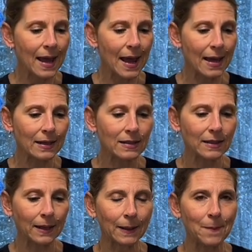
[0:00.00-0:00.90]
And
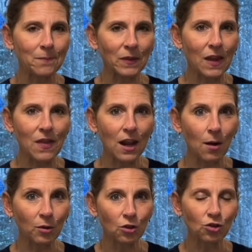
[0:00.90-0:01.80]
then
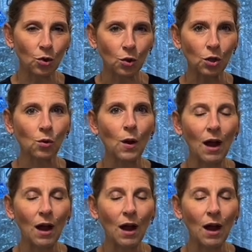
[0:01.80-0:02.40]
I'm going to show you